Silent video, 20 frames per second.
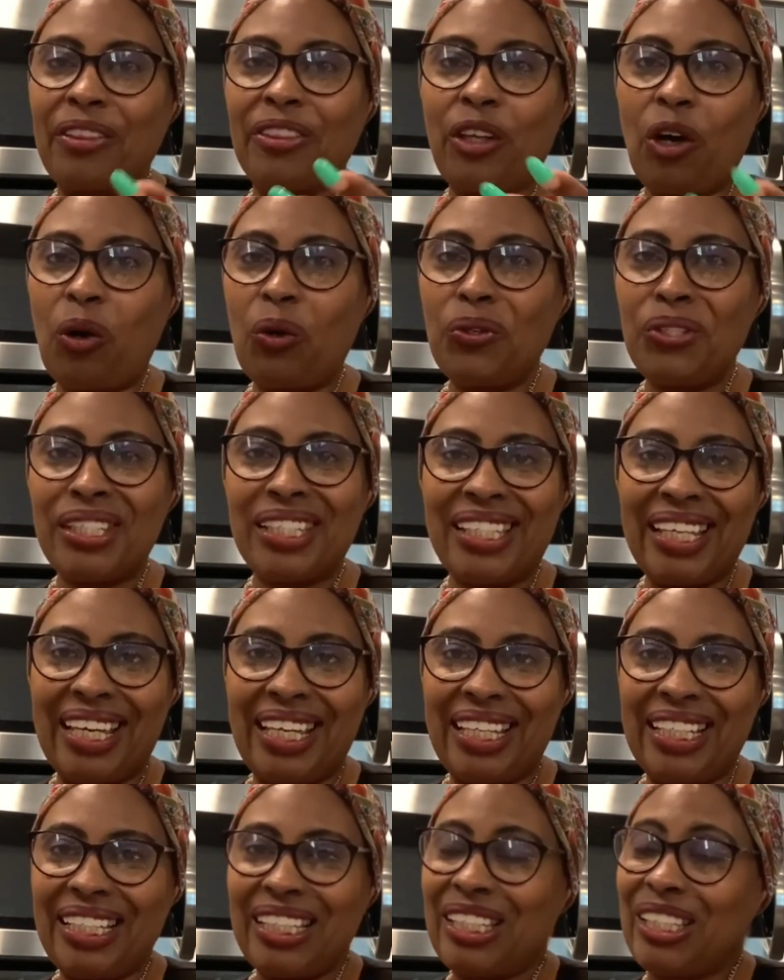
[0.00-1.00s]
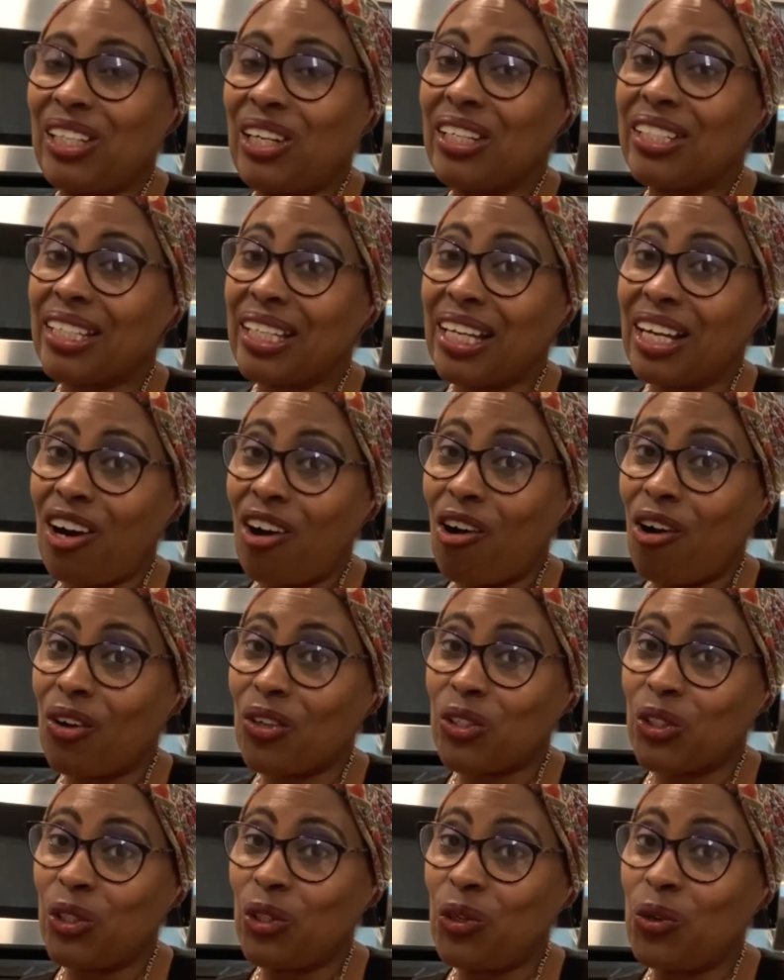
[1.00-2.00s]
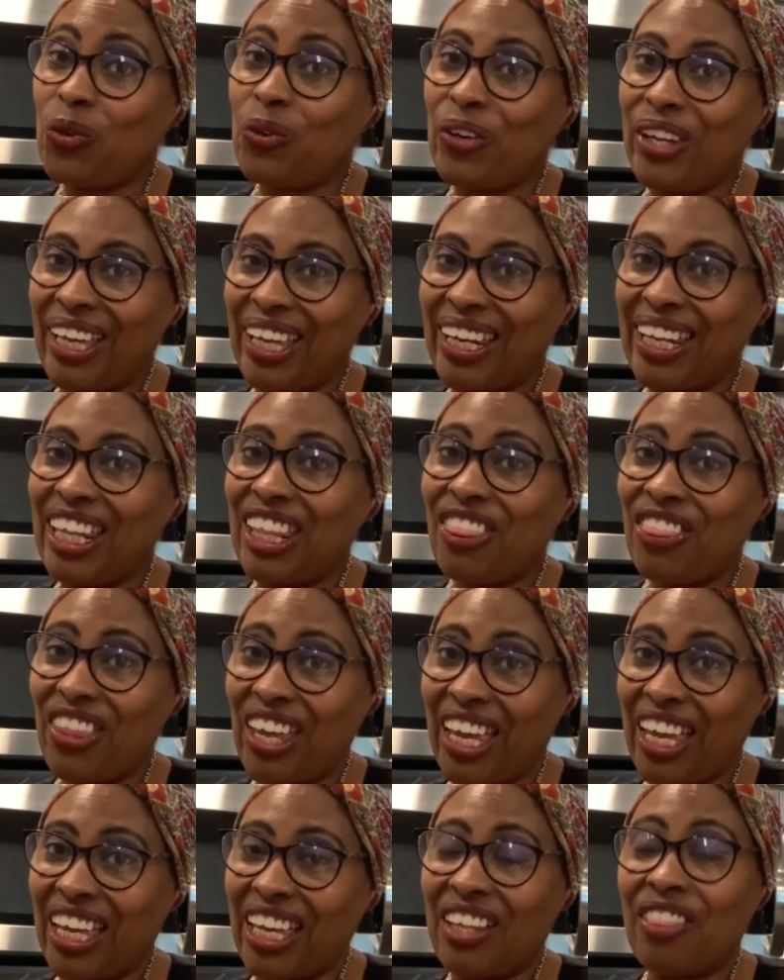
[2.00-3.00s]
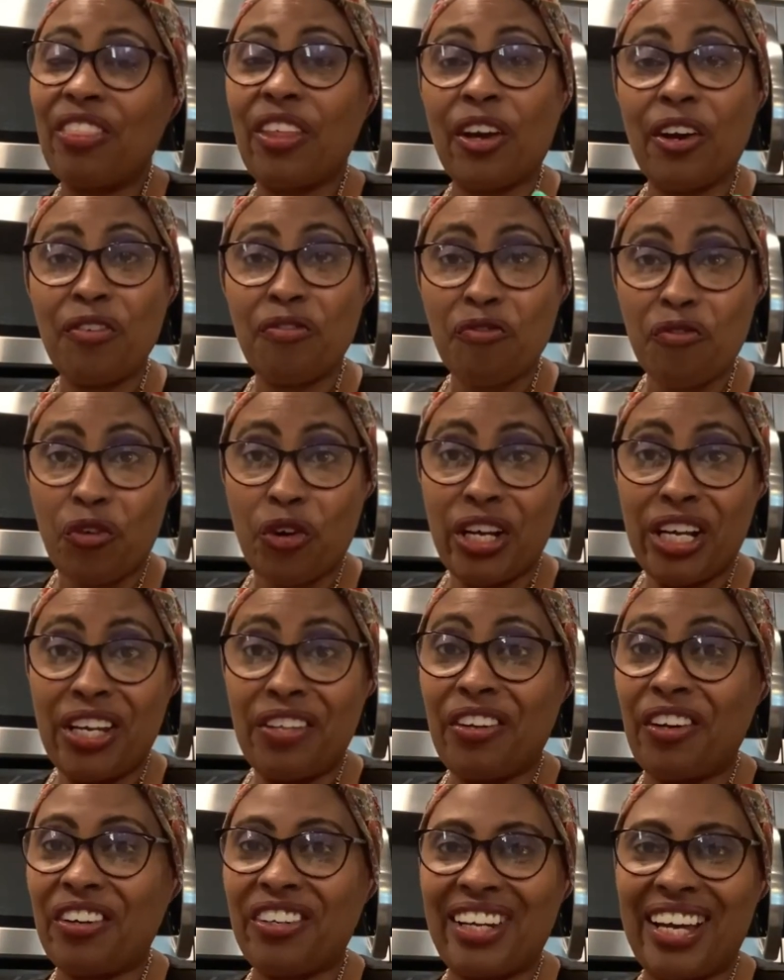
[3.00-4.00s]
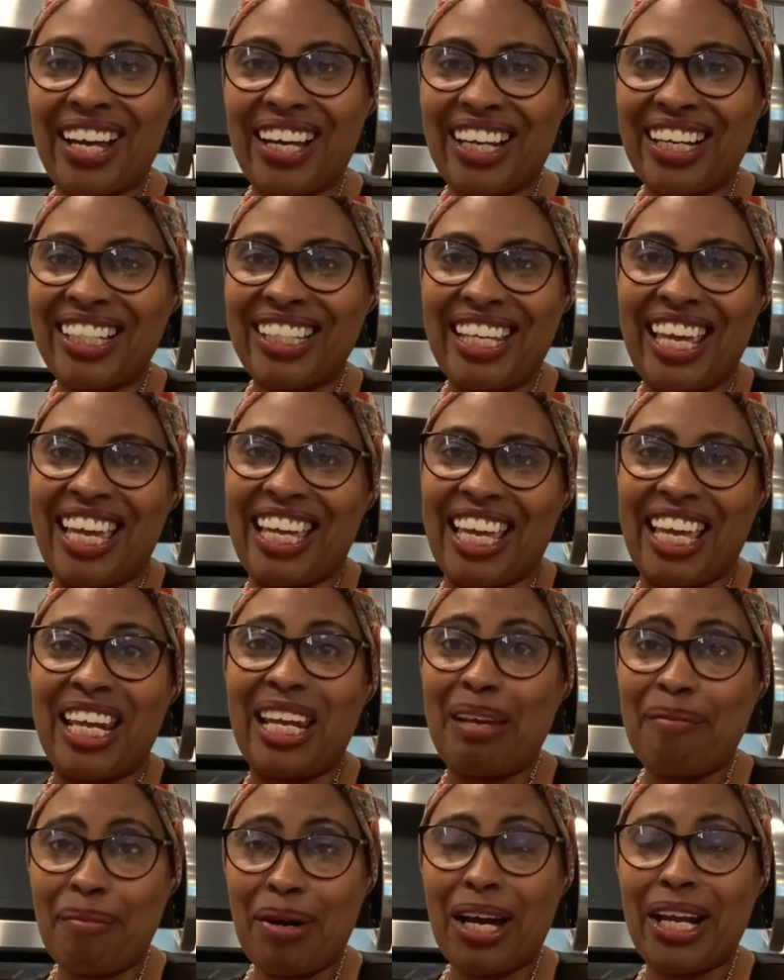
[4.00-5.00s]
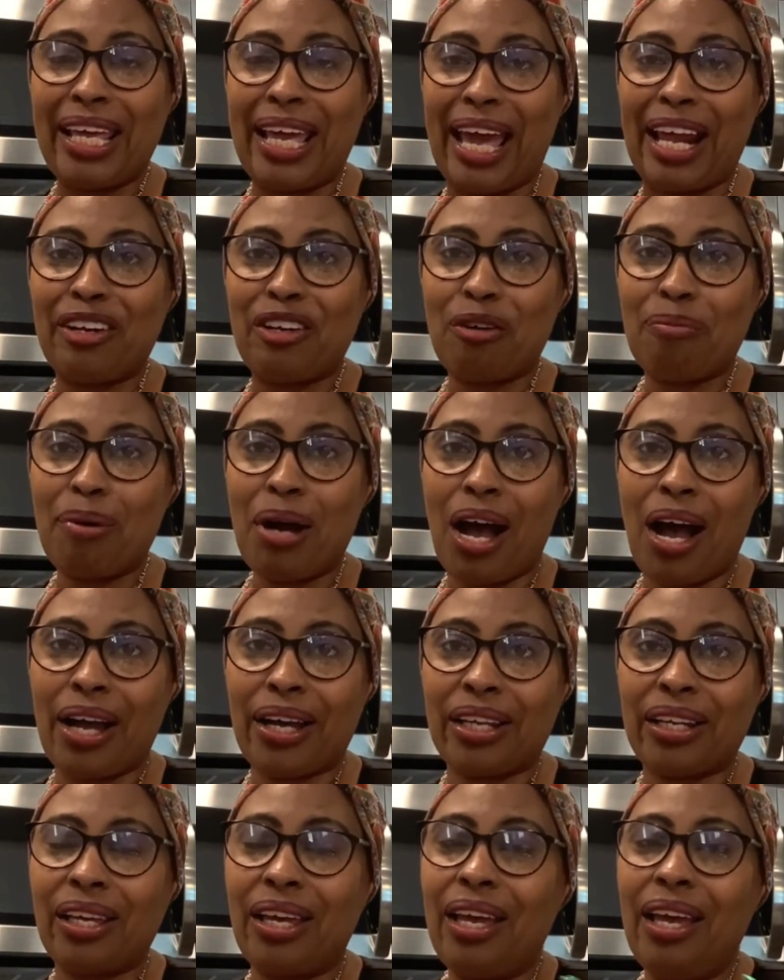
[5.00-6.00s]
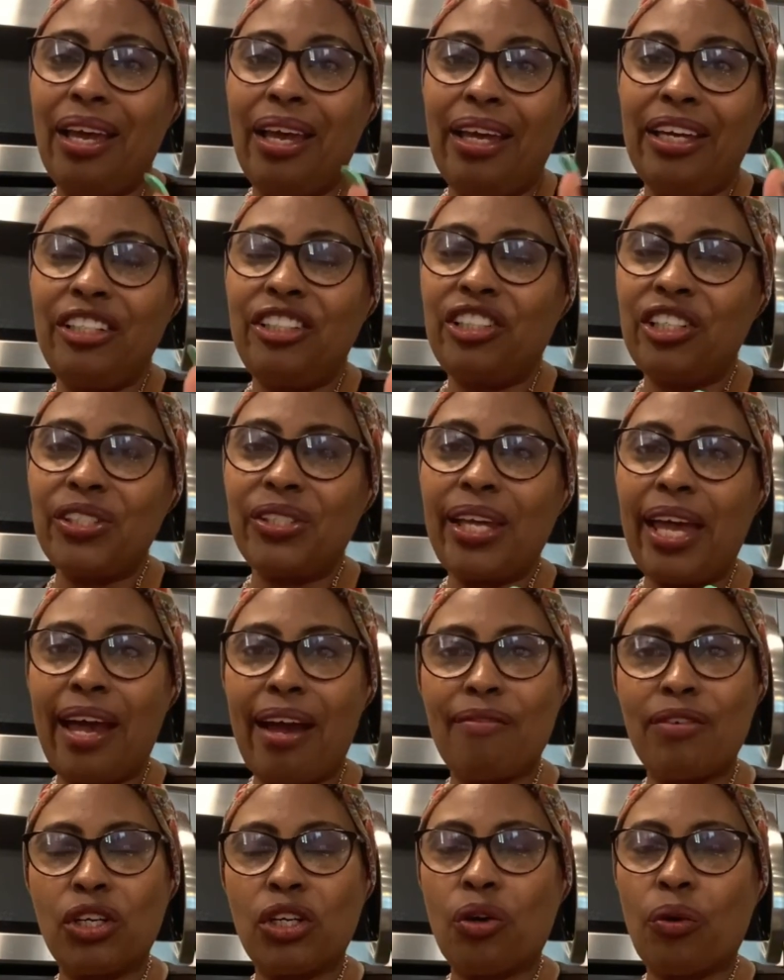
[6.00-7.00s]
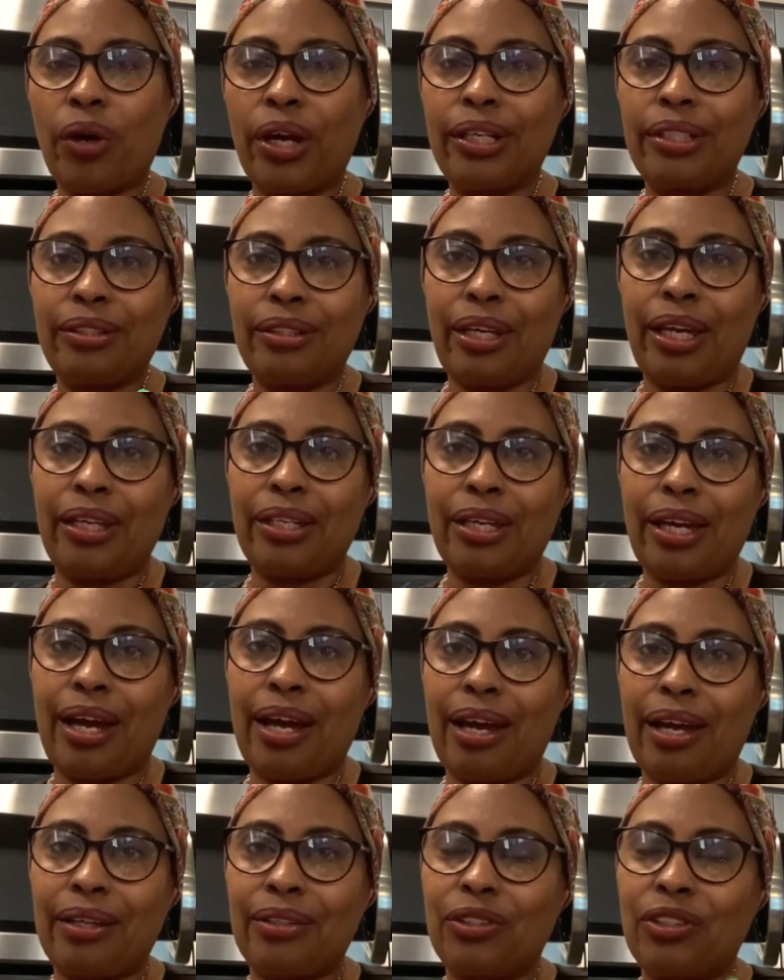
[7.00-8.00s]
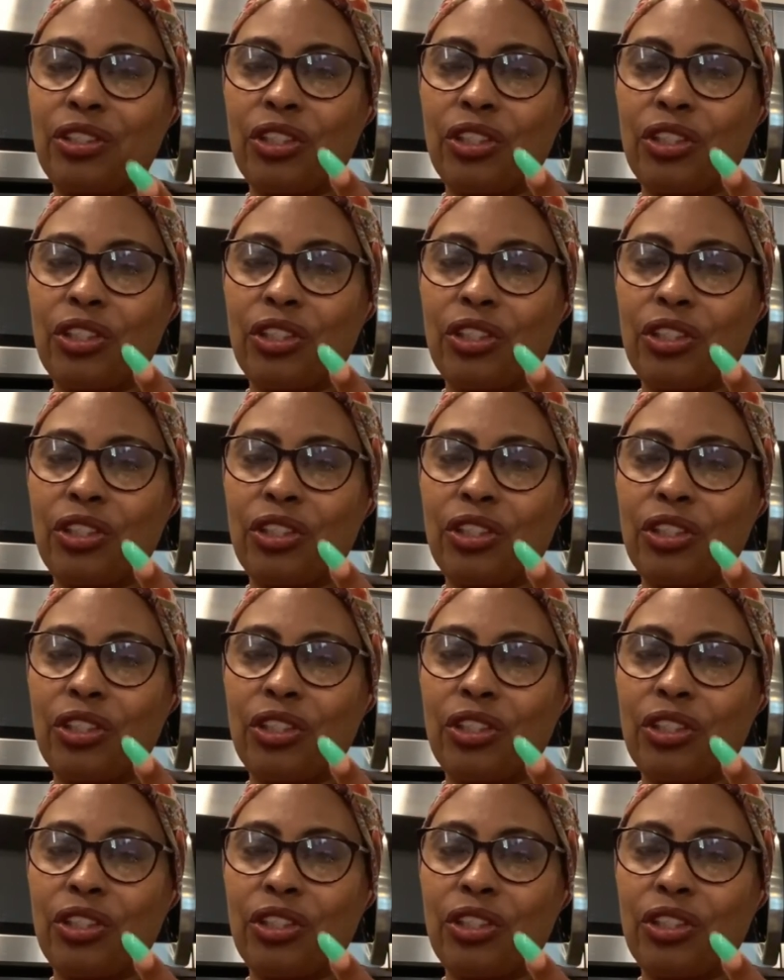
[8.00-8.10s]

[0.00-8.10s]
Those things doesn't cost you anything. They're free. They're not going to take any money out of your pocket. And just have a great day, guys.